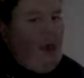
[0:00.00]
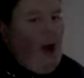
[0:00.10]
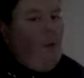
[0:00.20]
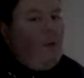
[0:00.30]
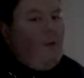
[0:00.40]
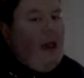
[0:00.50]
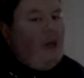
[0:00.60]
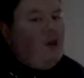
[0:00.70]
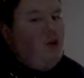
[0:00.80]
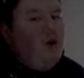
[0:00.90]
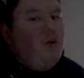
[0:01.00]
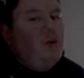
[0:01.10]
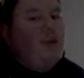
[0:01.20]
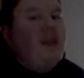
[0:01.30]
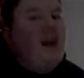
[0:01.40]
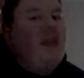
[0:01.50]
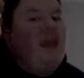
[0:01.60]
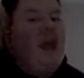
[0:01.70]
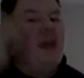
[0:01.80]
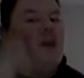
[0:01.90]
I'll be back to normal
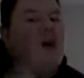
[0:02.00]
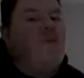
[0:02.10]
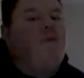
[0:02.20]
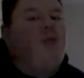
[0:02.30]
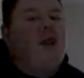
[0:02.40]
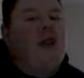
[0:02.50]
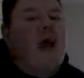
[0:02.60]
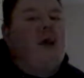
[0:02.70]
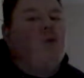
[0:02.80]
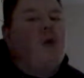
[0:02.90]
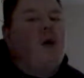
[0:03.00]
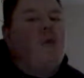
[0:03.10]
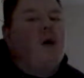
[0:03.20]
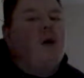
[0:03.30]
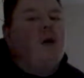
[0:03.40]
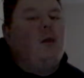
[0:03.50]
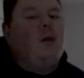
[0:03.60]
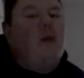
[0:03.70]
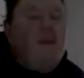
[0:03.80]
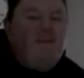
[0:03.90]
Sunday, so I have 3 days where I'm not going to
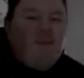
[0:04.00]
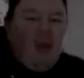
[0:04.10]
be